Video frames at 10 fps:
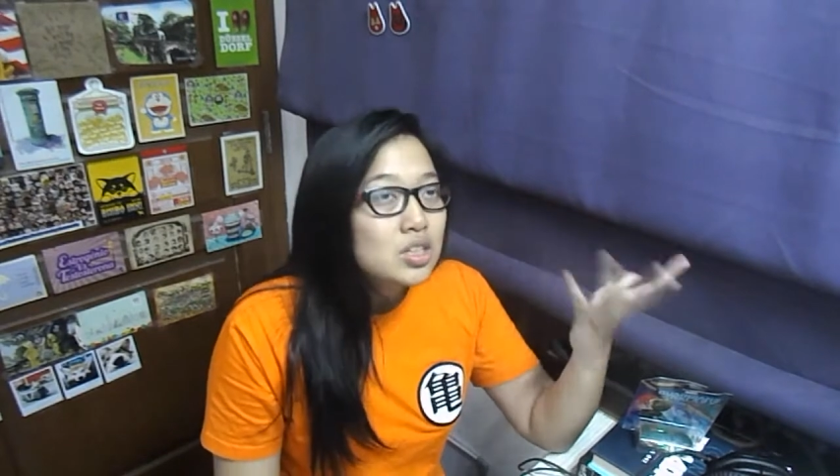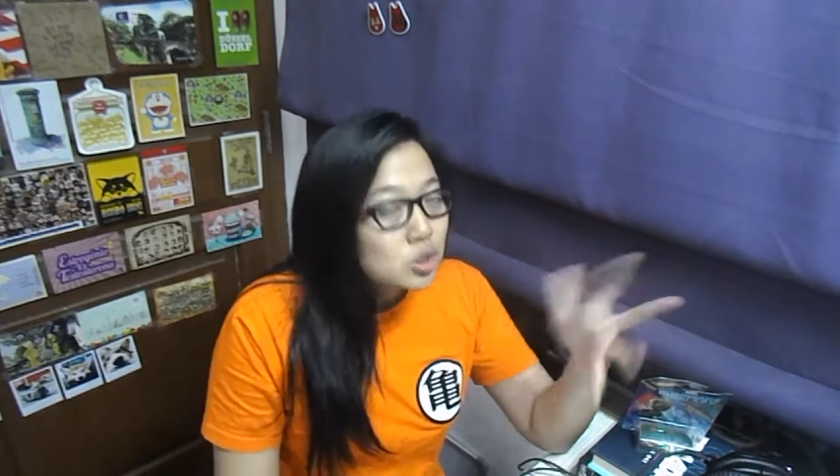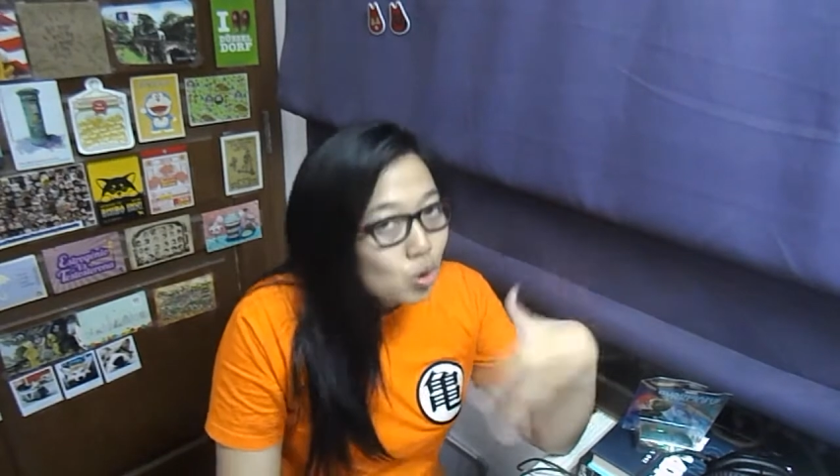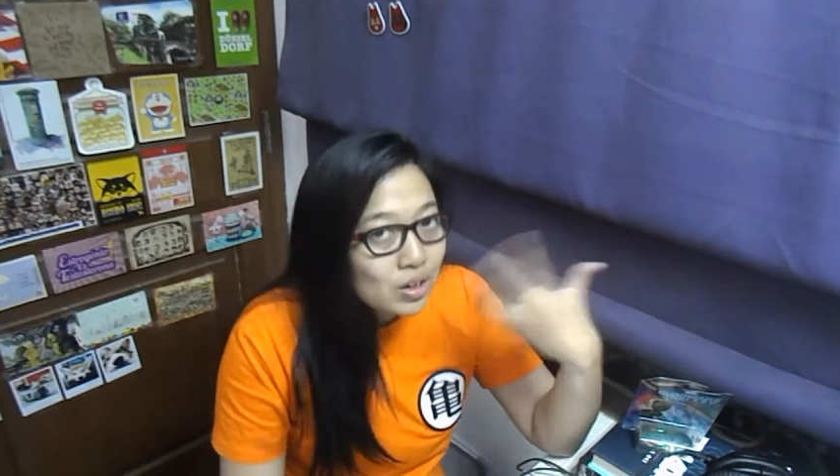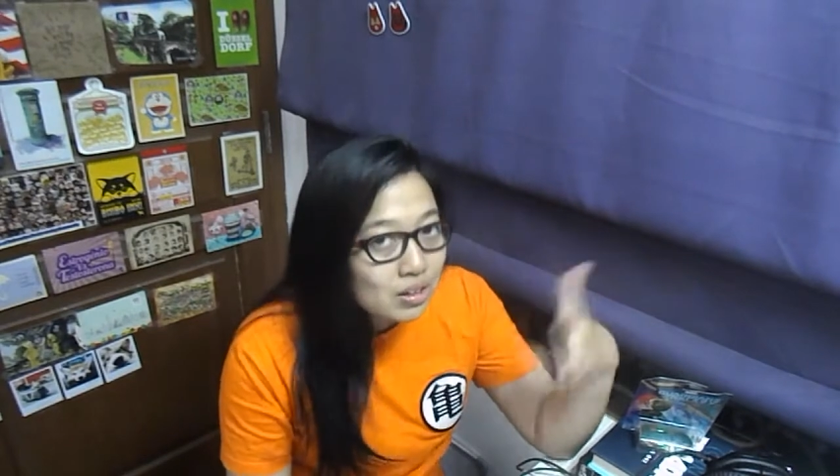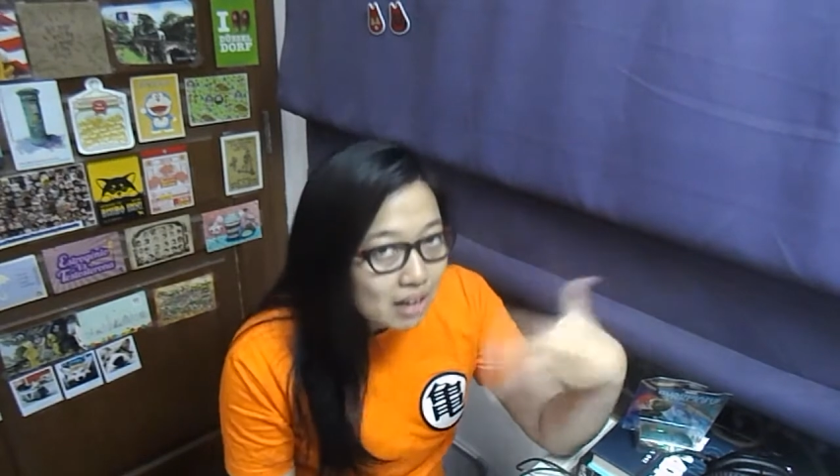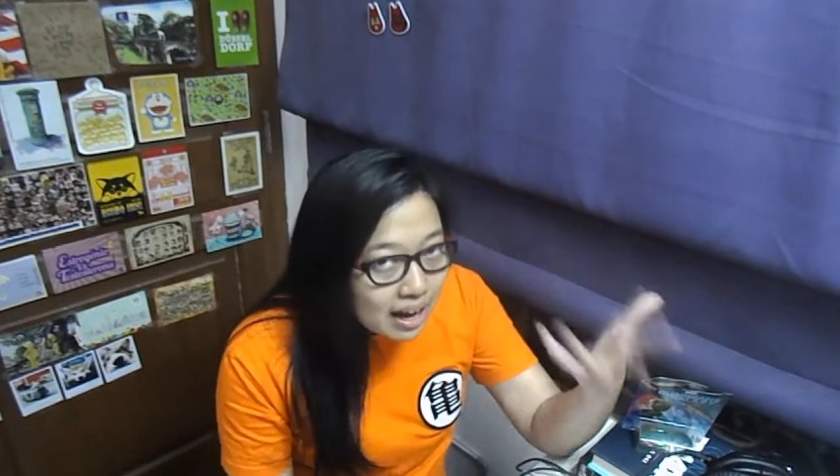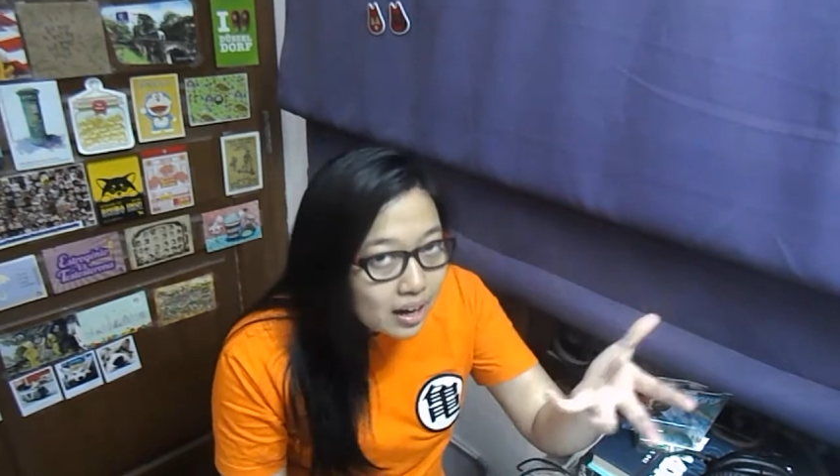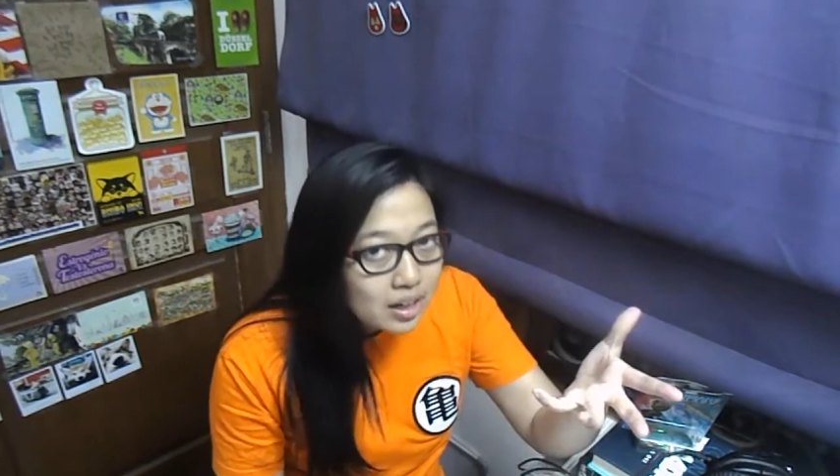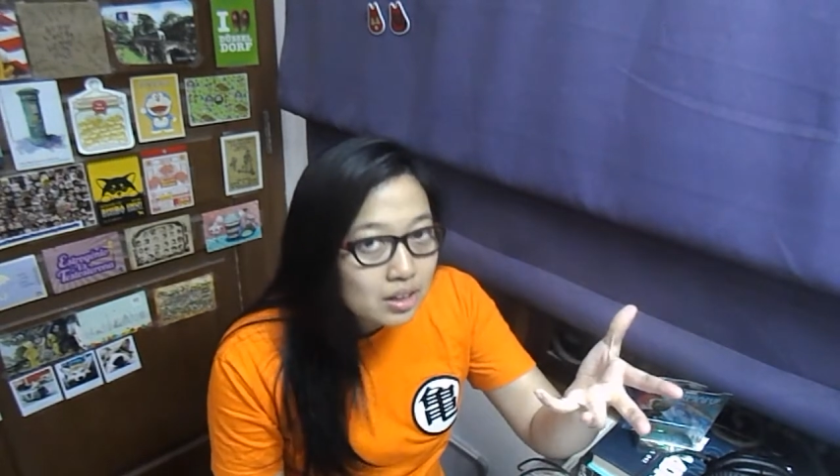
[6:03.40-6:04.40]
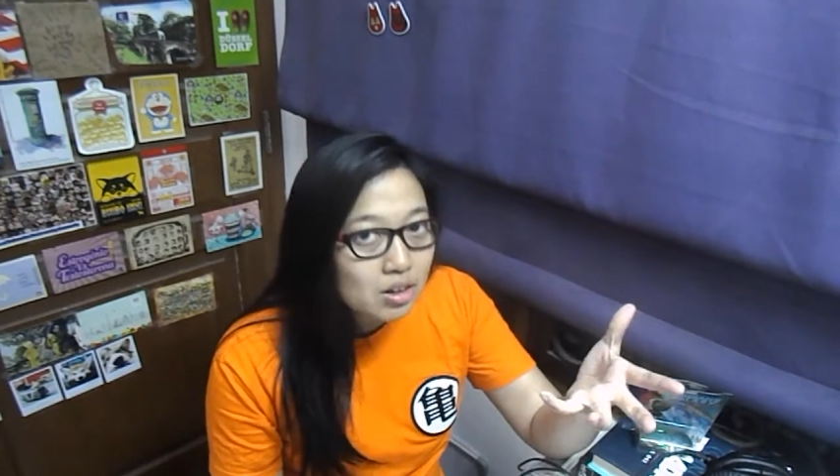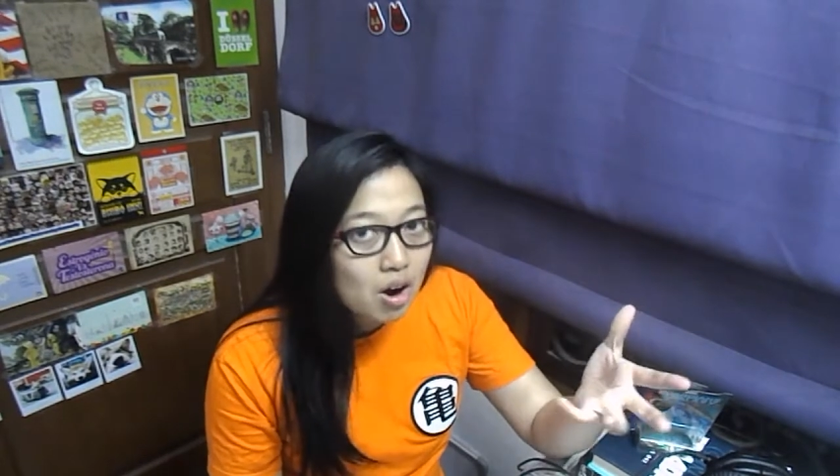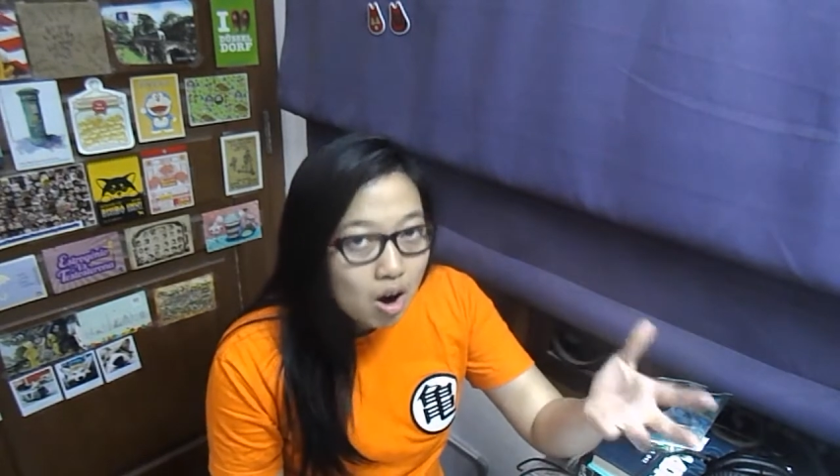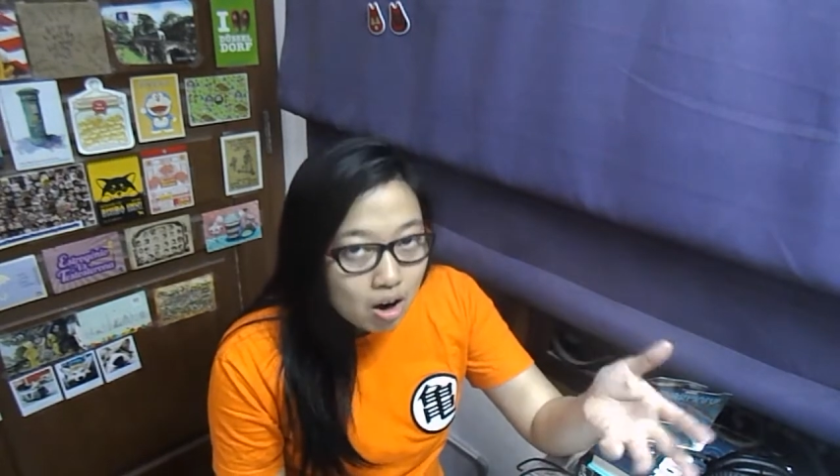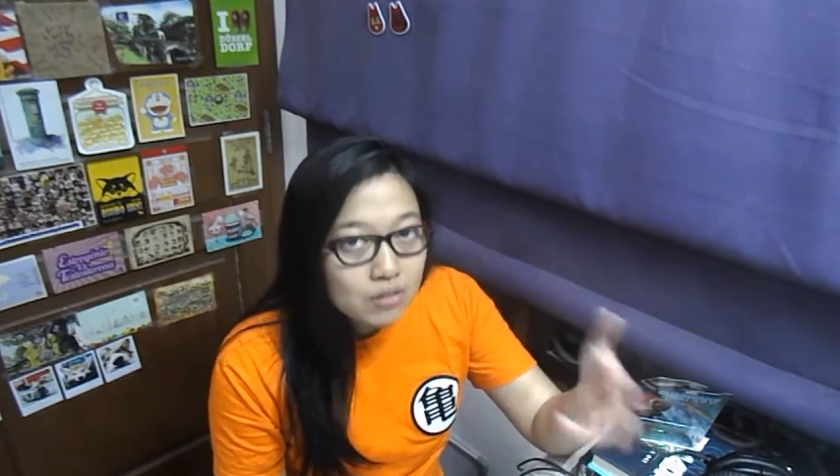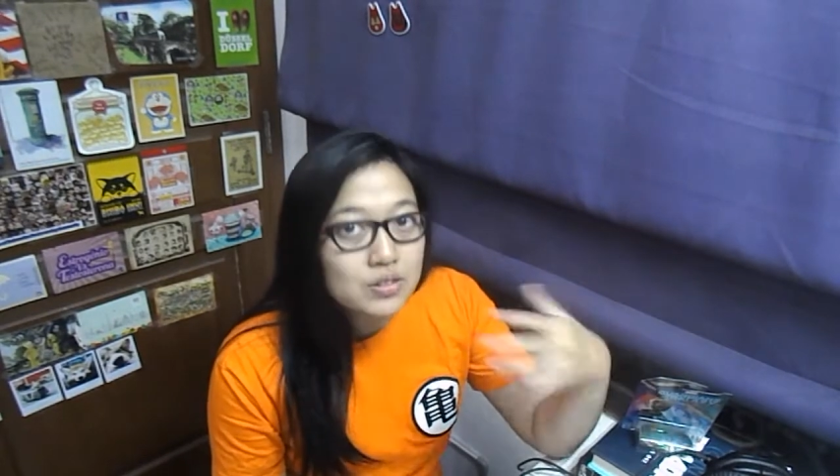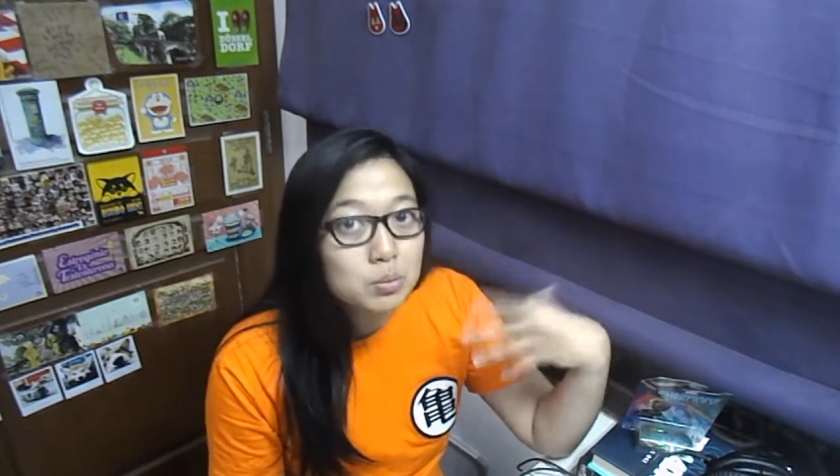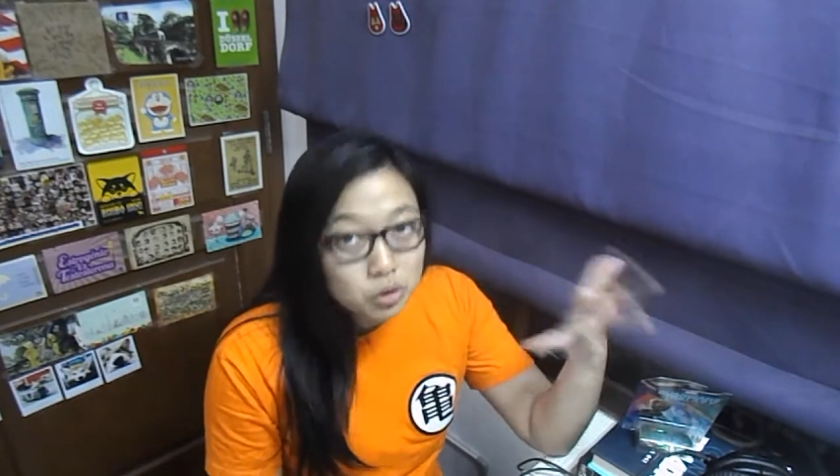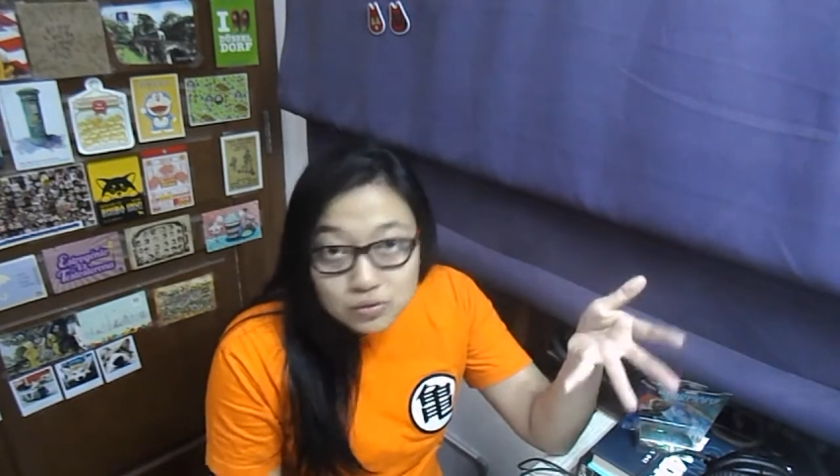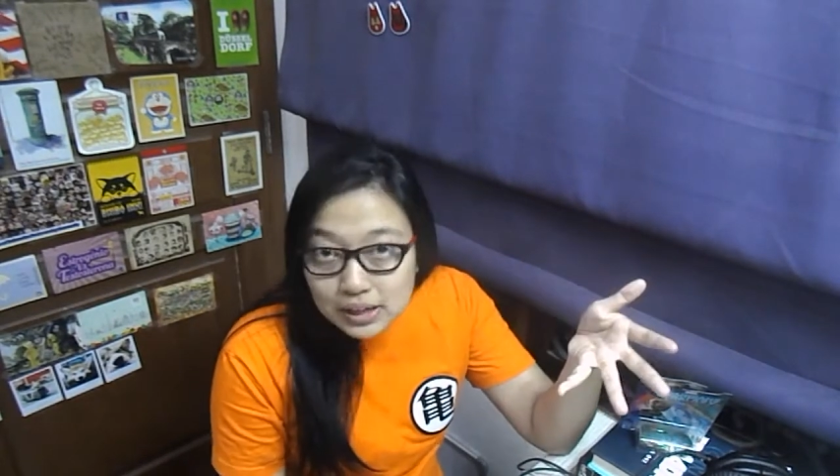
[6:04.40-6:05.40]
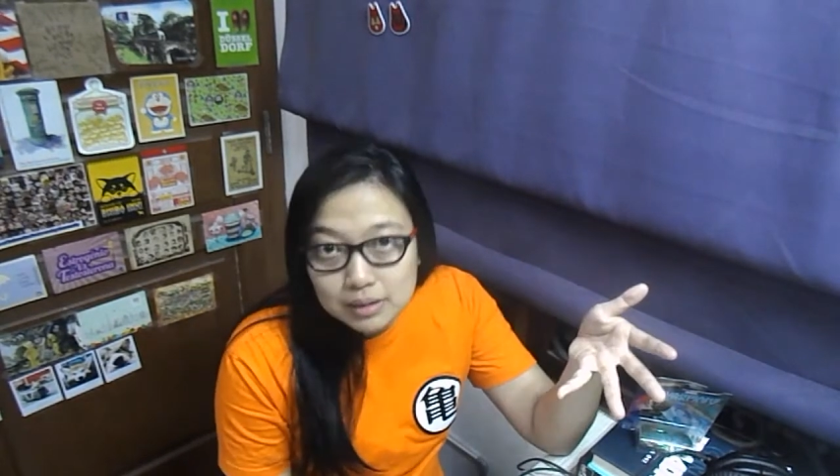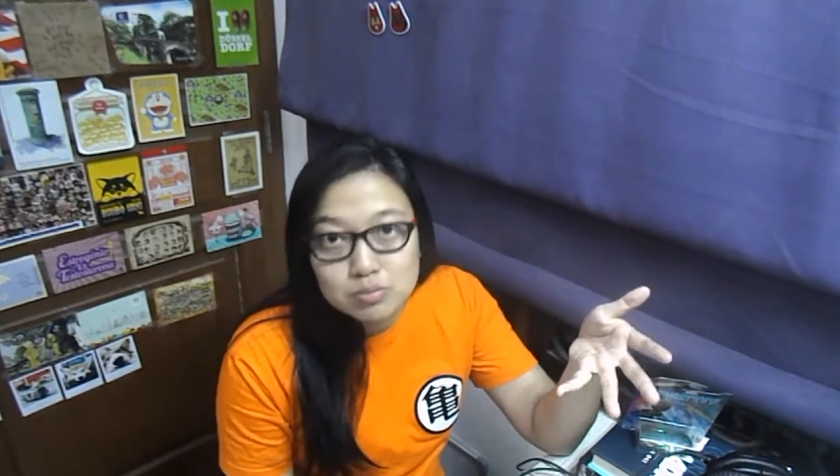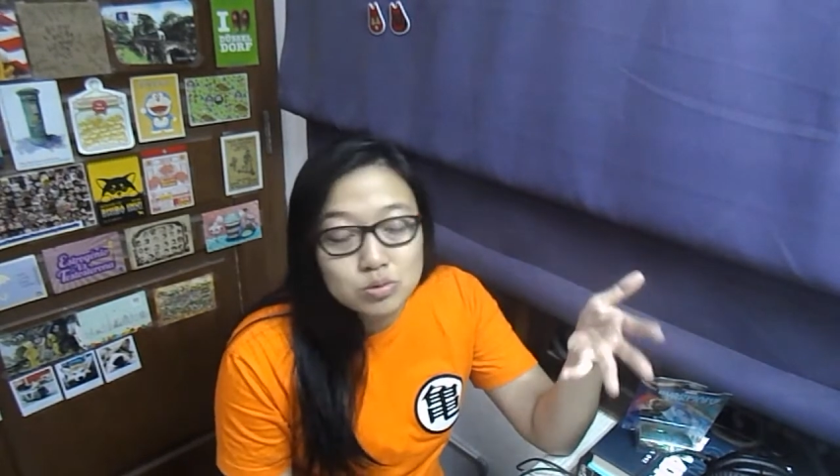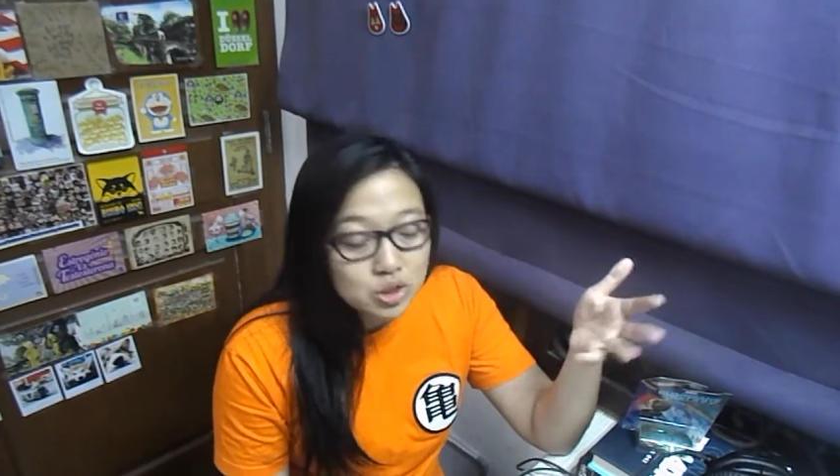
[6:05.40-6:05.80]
storyline of the movie,